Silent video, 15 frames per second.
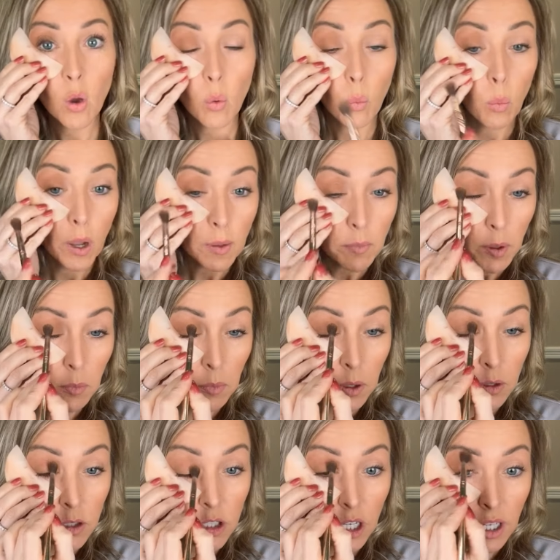wiper
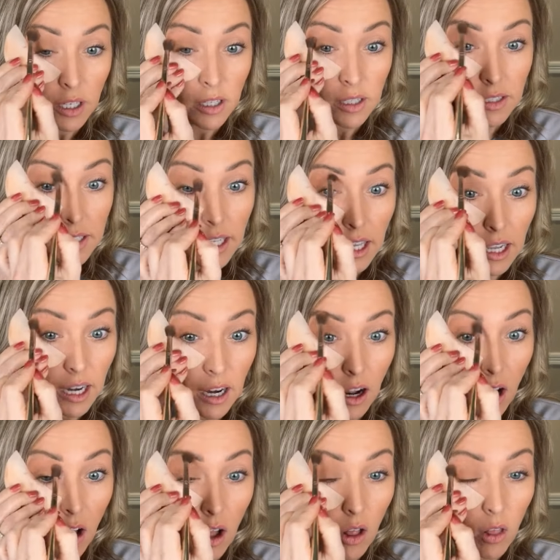motion to get it
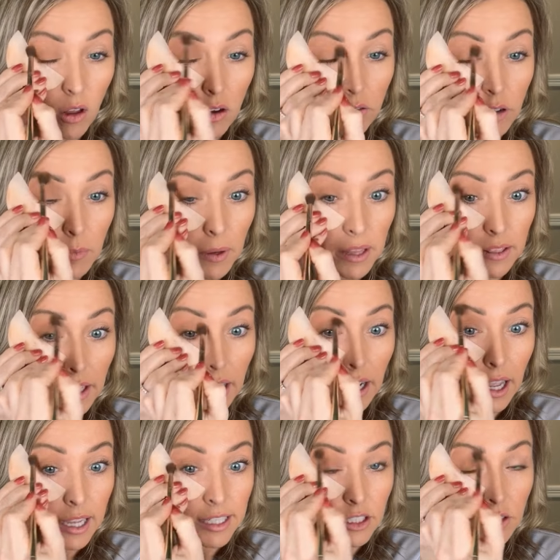all over my lid.
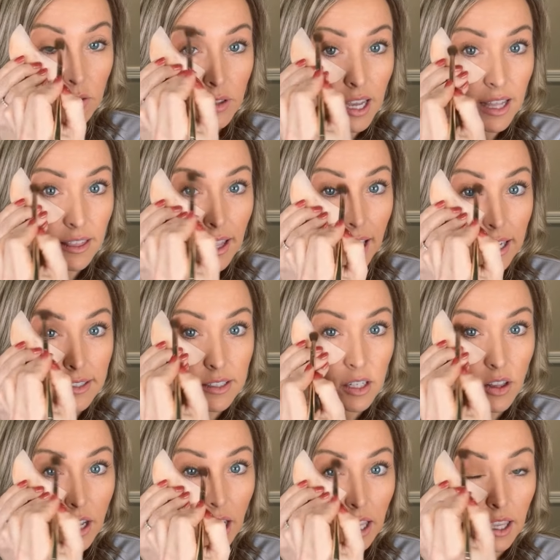I do that last so
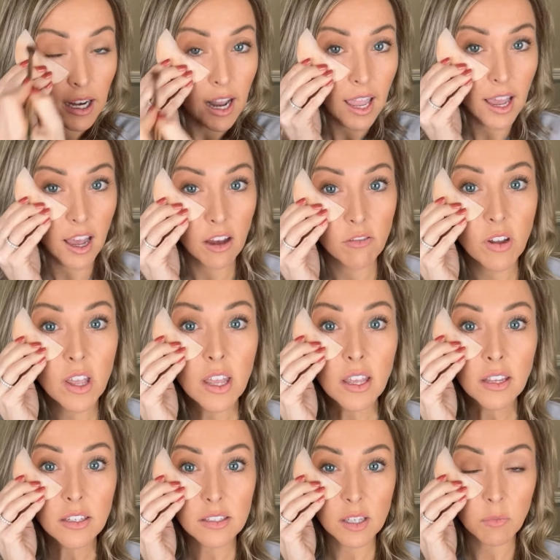then I can have
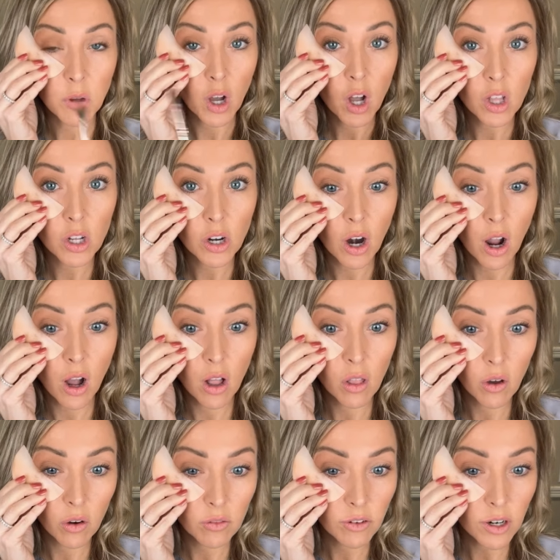some color all
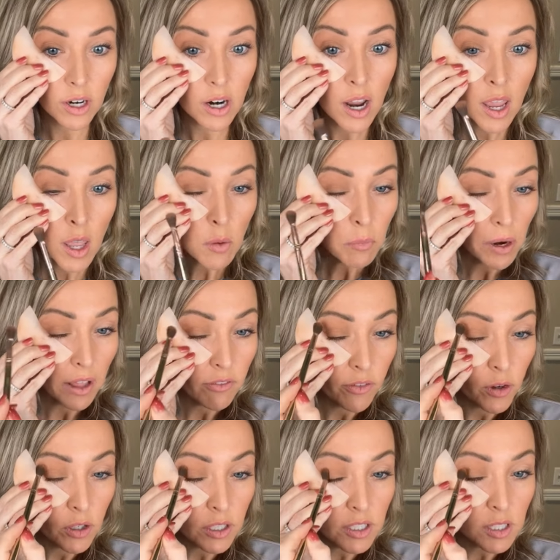over, but I
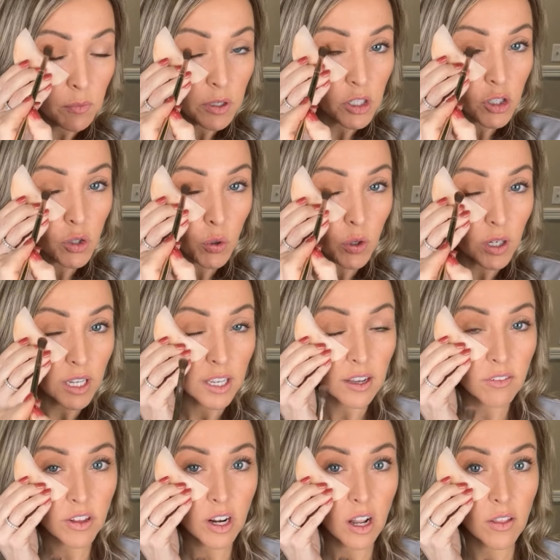focused a majority of
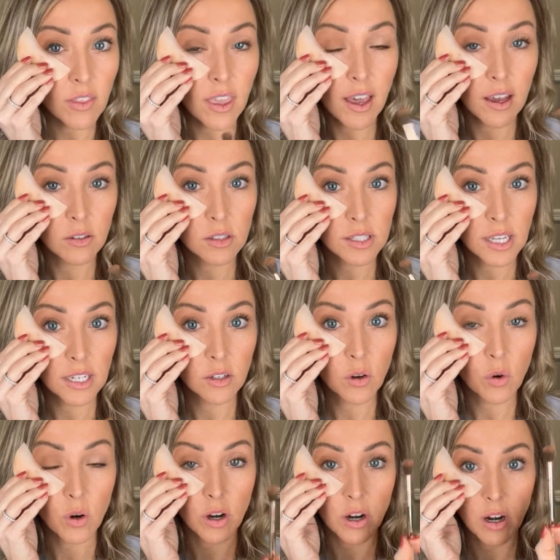it on the outside
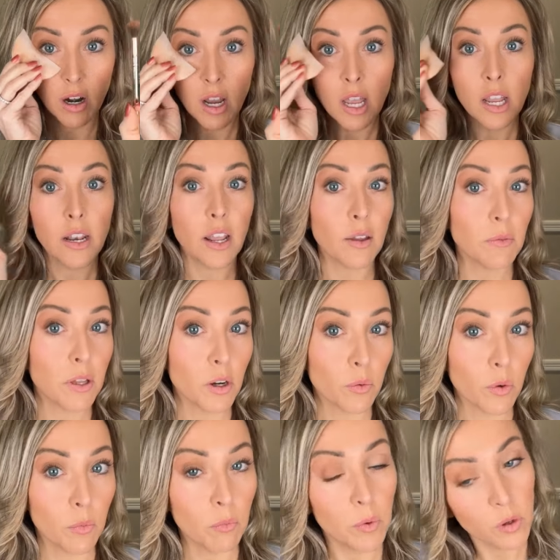corner. Now I'm gonna
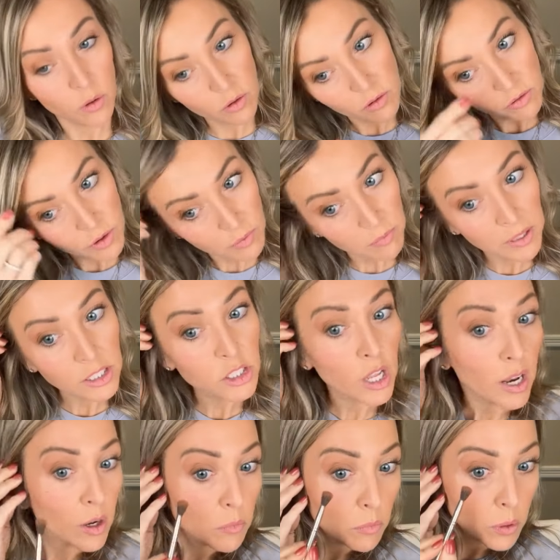remove my
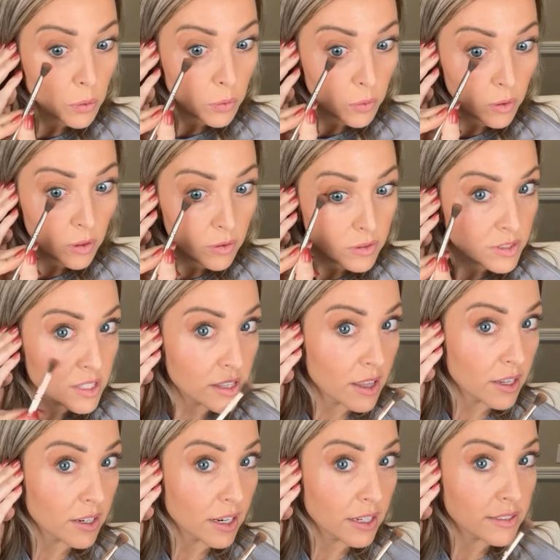shadow moon. See
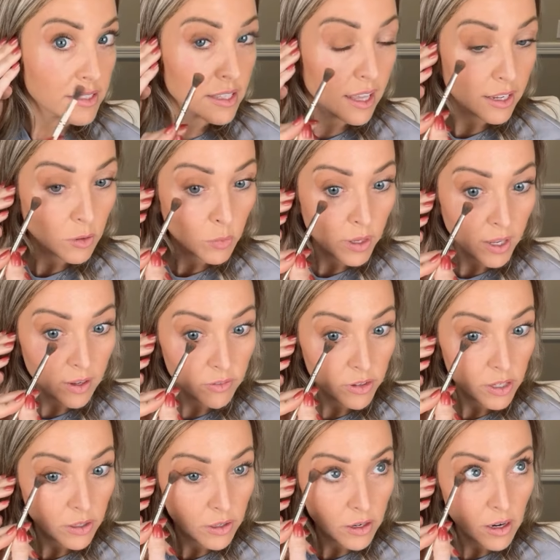that nice line we have
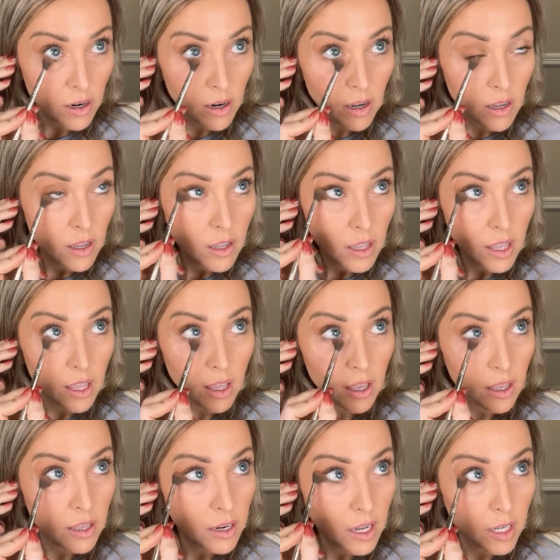here?
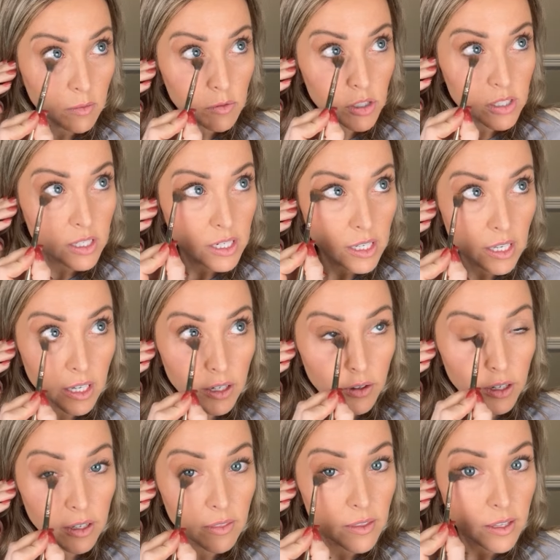And I'm just gonna
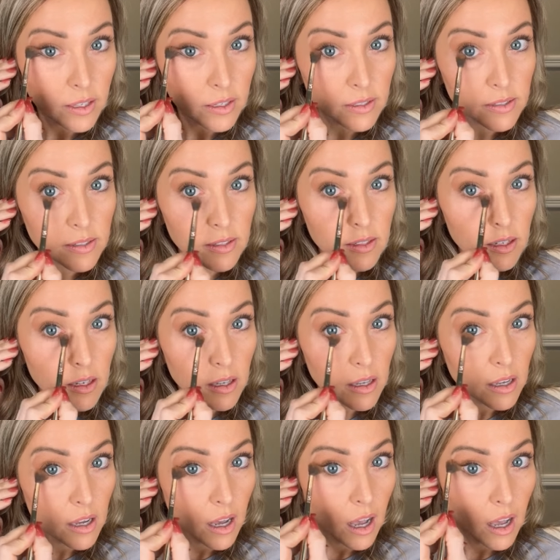carry this
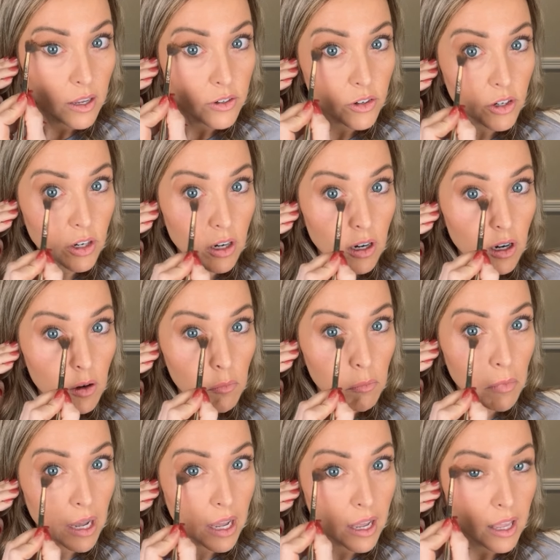under
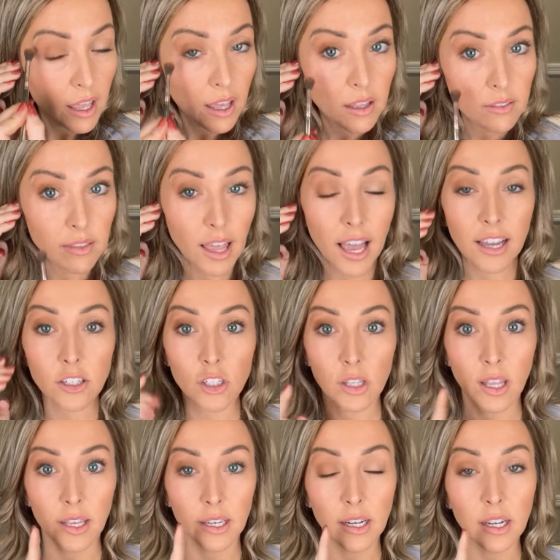my lash
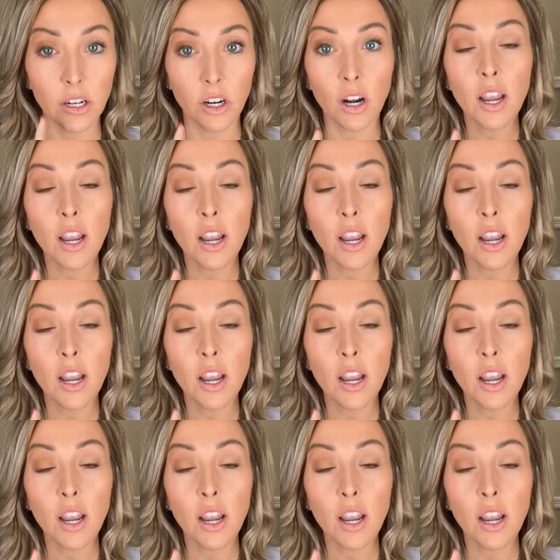line here.